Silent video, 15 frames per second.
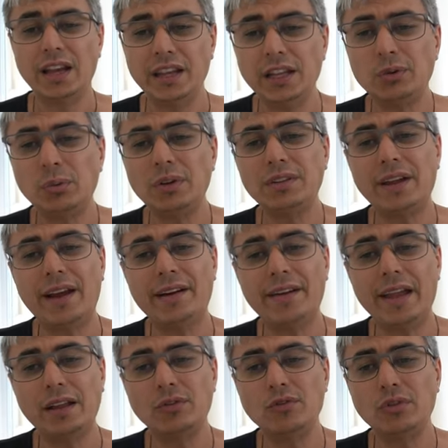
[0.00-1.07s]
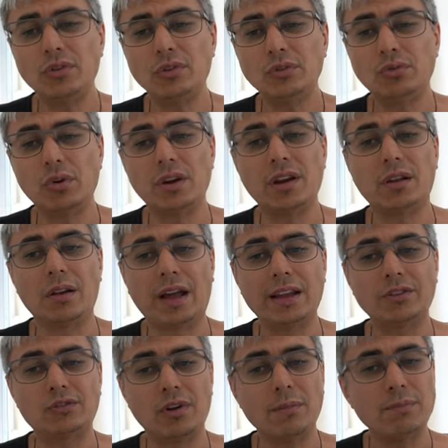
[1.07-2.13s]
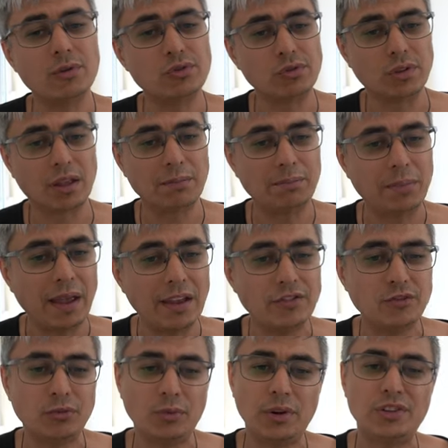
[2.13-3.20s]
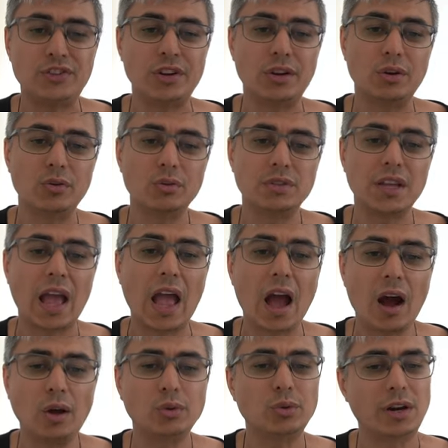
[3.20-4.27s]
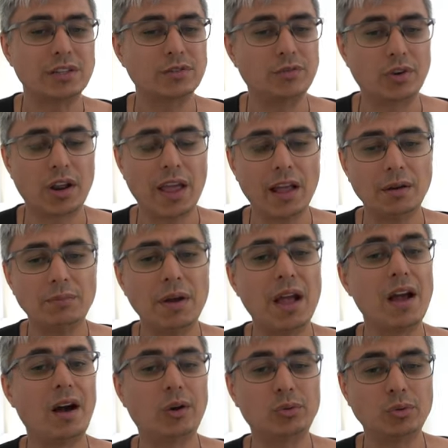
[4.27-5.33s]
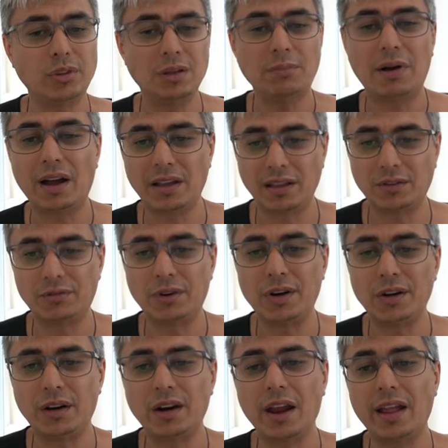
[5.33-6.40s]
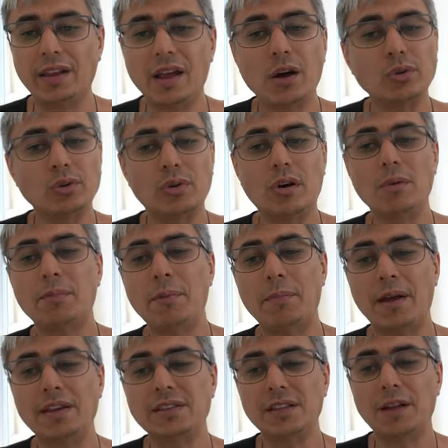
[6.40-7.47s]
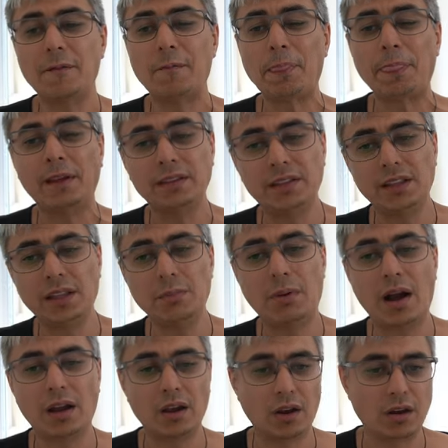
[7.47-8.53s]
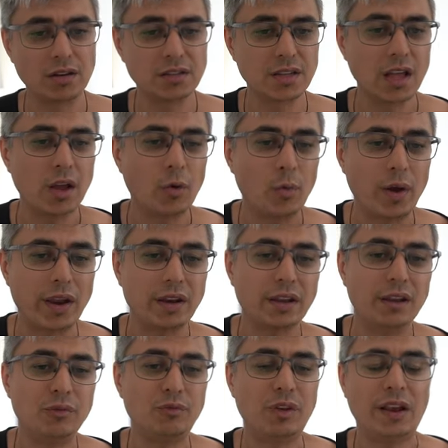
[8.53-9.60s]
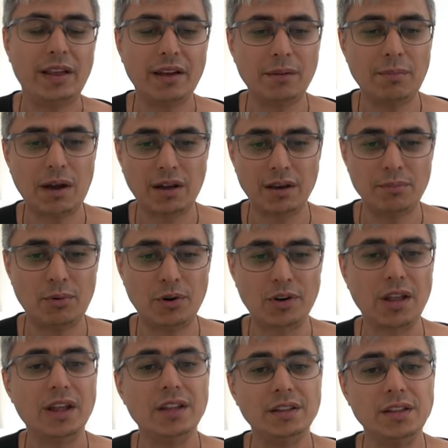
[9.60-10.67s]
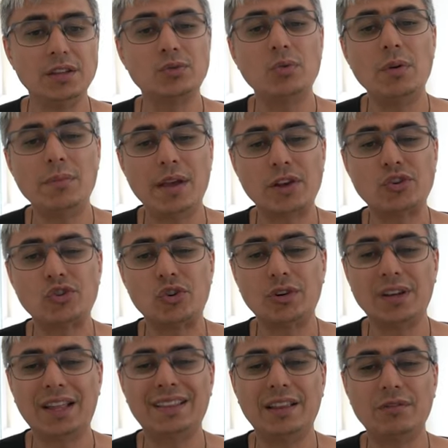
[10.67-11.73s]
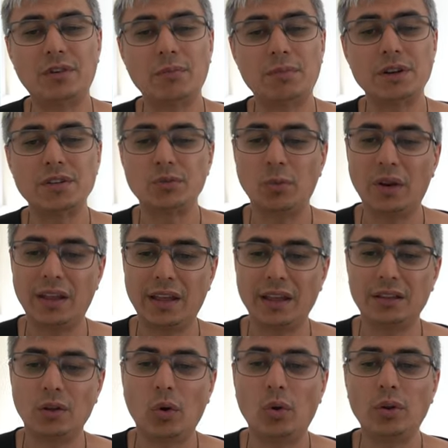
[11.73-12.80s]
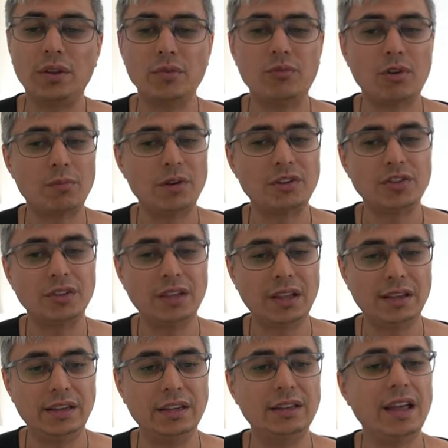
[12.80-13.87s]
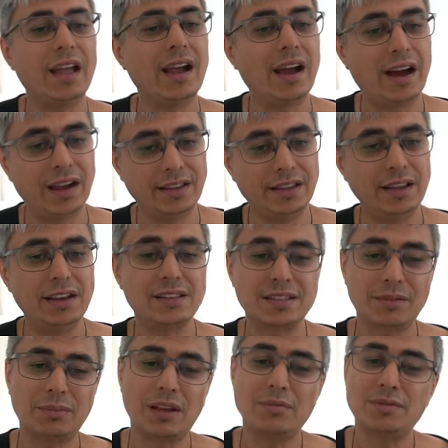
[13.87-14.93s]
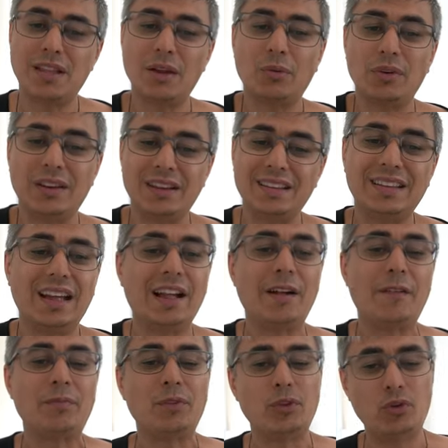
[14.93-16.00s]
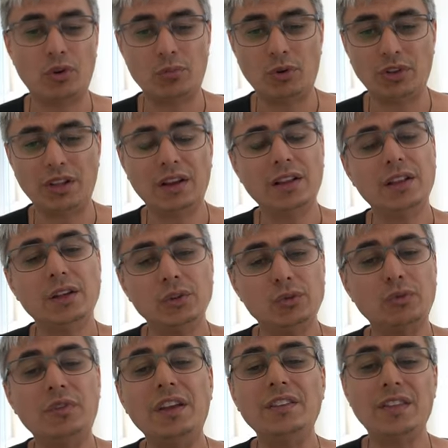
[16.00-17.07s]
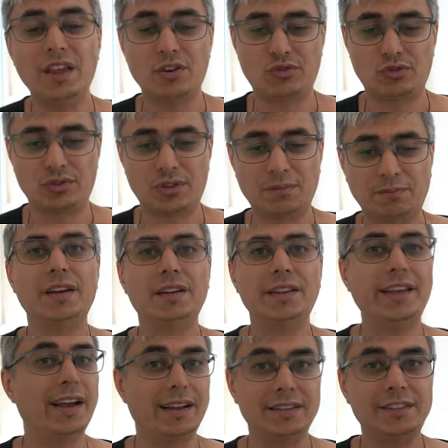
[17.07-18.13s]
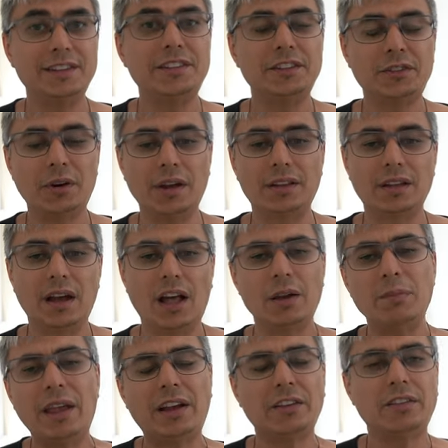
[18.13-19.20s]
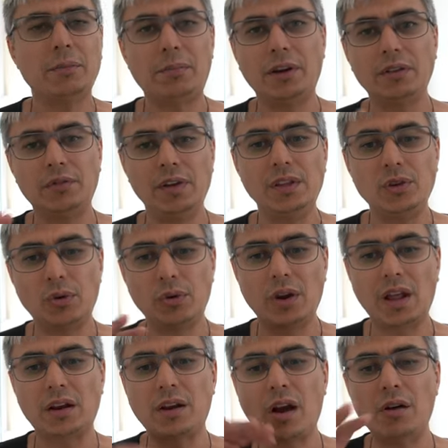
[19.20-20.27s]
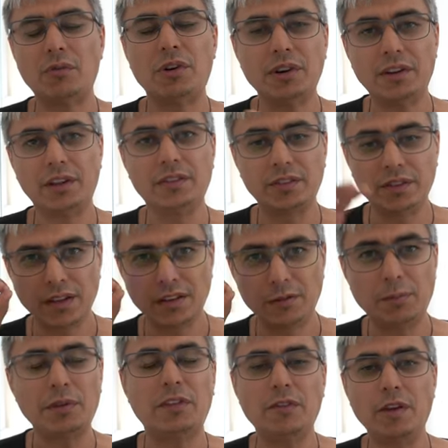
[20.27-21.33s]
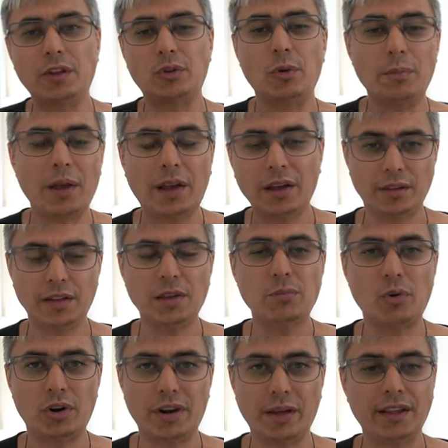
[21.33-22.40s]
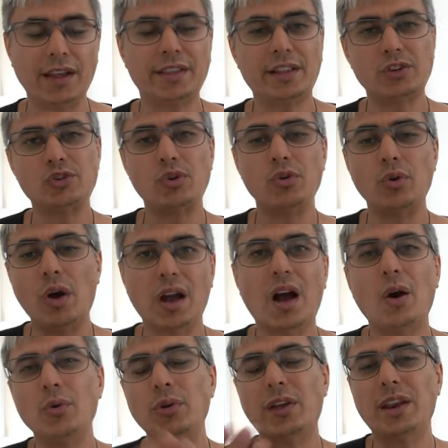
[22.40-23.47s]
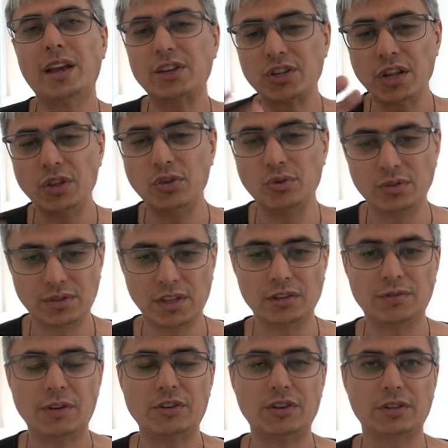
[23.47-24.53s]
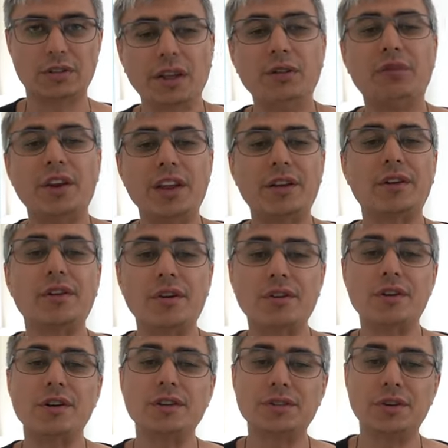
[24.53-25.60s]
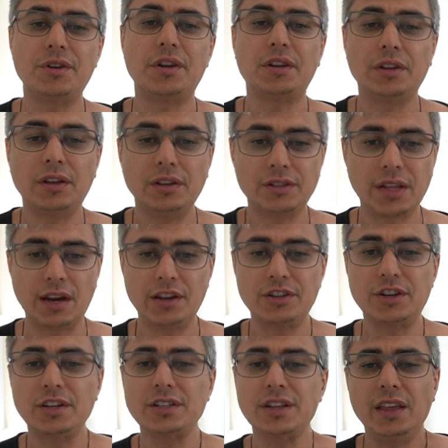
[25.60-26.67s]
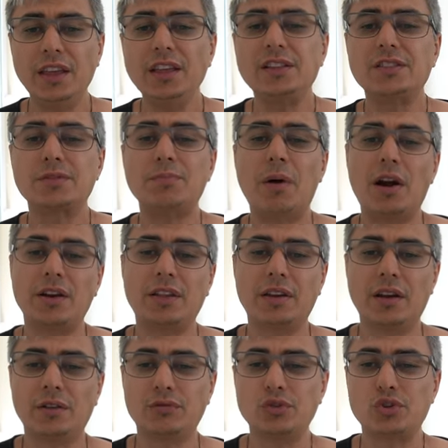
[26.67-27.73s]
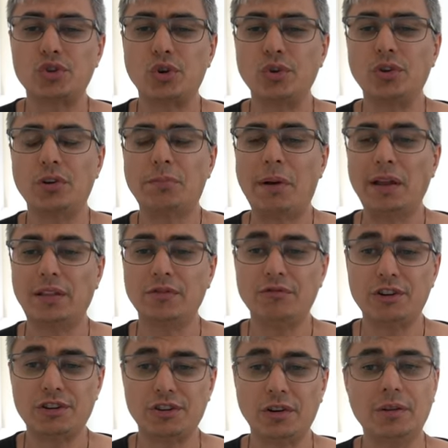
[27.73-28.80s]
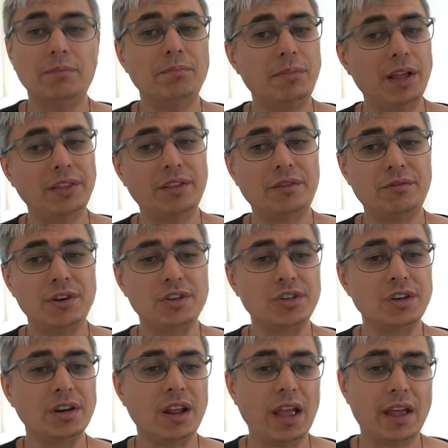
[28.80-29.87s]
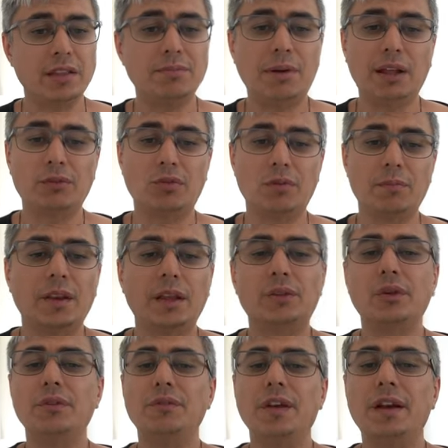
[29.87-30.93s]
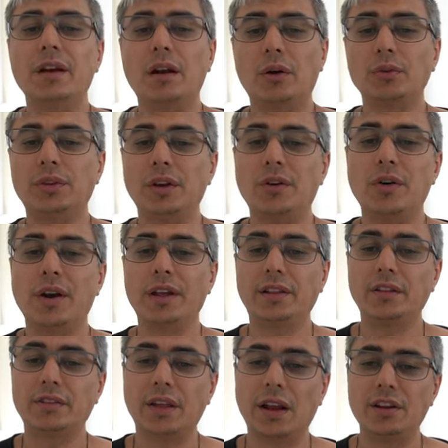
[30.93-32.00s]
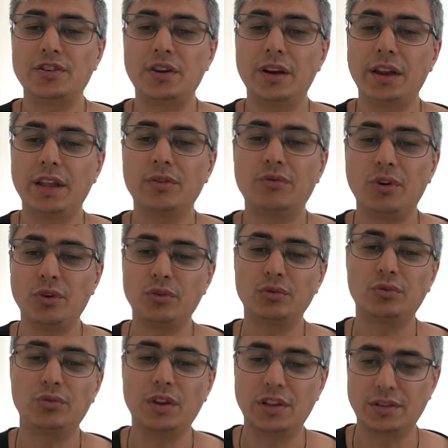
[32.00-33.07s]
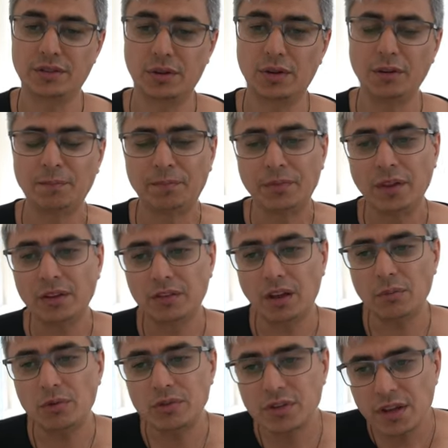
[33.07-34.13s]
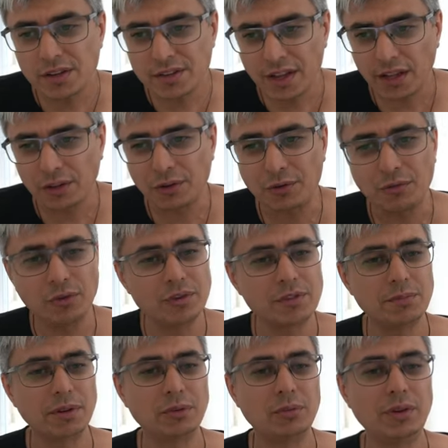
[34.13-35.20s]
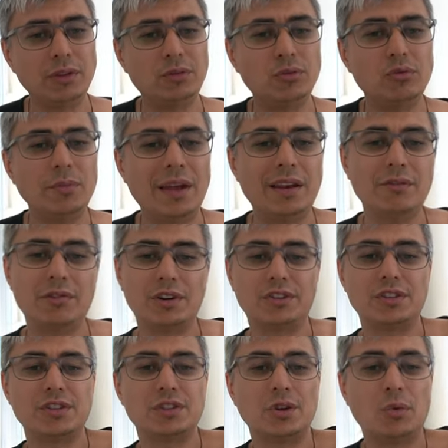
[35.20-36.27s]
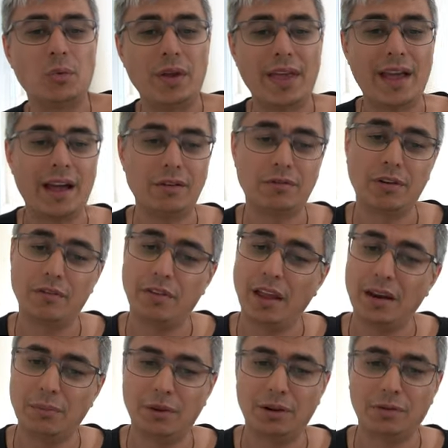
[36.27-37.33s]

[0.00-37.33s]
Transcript: It will direct you to an aligned troubleshooting page which includes how to ask for help, how to debug it further and how to copy paste the debug logs when filling a bug report. This will make sure that developers will get all the information they need. Ideally, sometimes they will need your model to fix the issues. Yeah, this is great. I'll make a separate video where I'll cover this specific topic in more depth and I'll show you how you can actually use these features. If an error occurs during installation, it's smart enough to show your Python version, Blender version and platform. It will figure out the correct installation link for you to reinstall. Some users get confused between too many versions we have available.